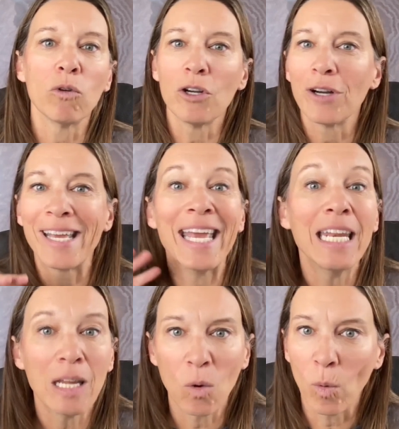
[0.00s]
or you're
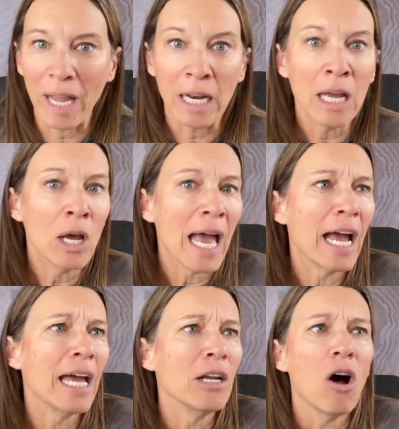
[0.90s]
gaining weight
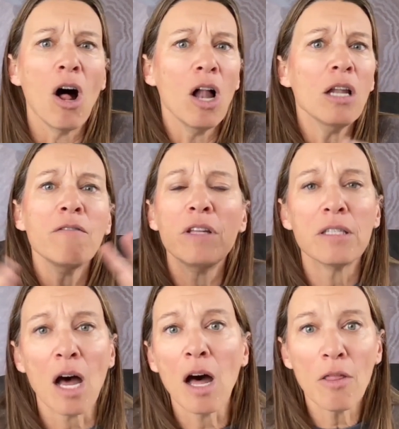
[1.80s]
and all of these
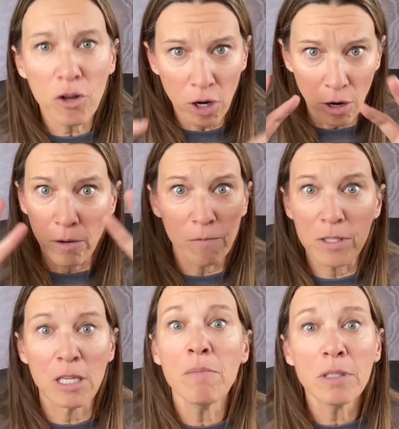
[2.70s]
other
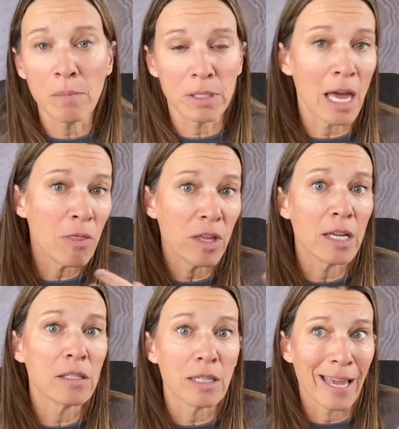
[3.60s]
symptoms and
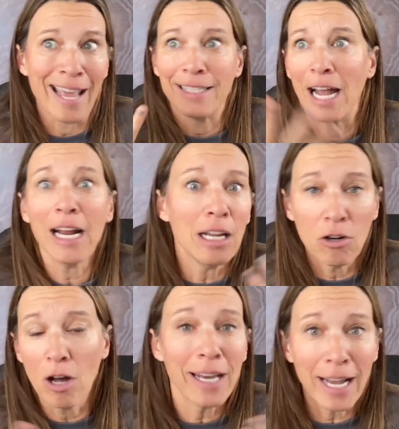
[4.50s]
things like anxiety
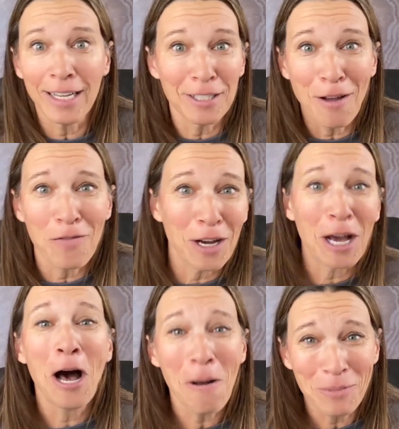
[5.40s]
and all that kind of stuff that
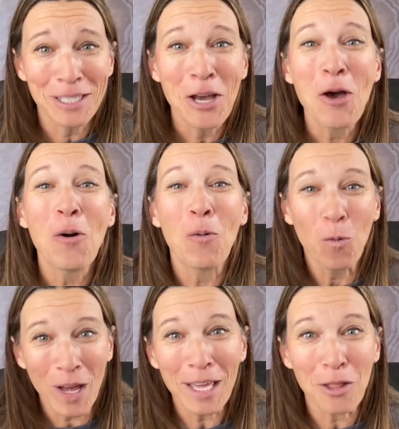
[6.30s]
comes
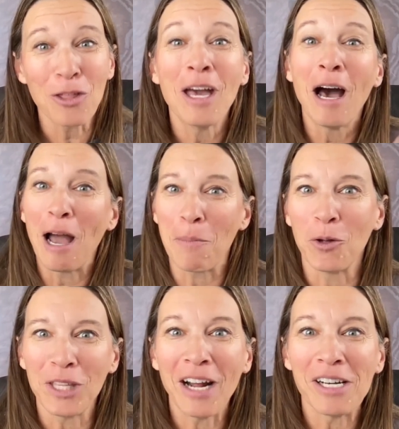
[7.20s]
with
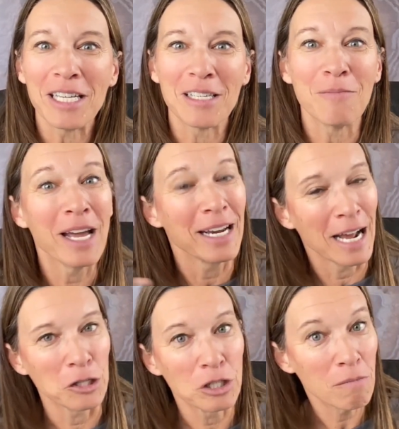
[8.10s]
hypothyroidism and
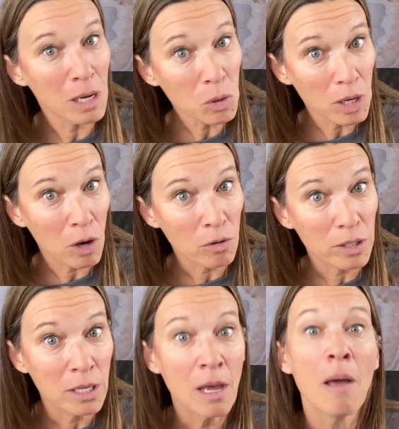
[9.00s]

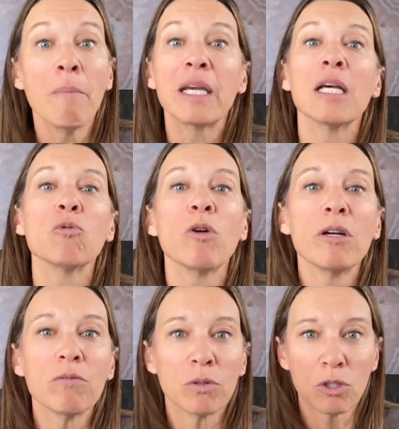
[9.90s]
Hashimoto's because
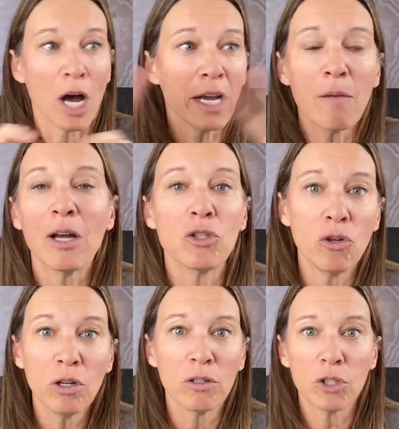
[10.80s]
we're talking about
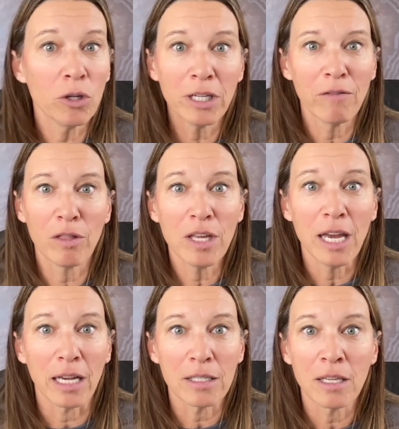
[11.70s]
two totally different
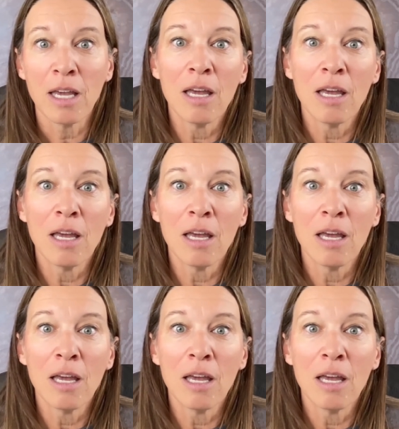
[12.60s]
things.